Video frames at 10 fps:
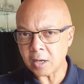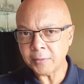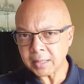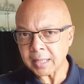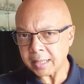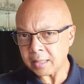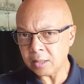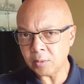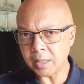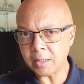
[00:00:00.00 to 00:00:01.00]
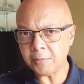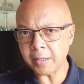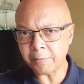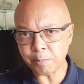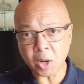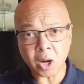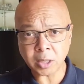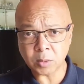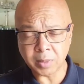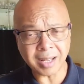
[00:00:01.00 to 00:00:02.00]
After nineteen twenty-five
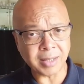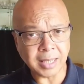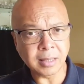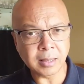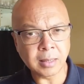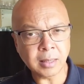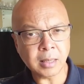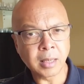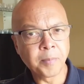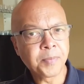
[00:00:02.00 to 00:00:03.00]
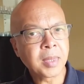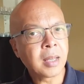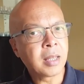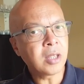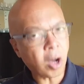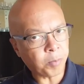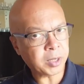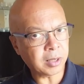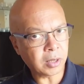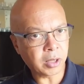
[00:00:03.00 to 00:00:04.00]
passed without incident, the
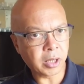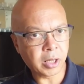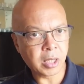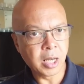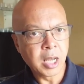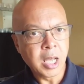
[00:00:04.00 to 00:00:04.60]
opposite occurred.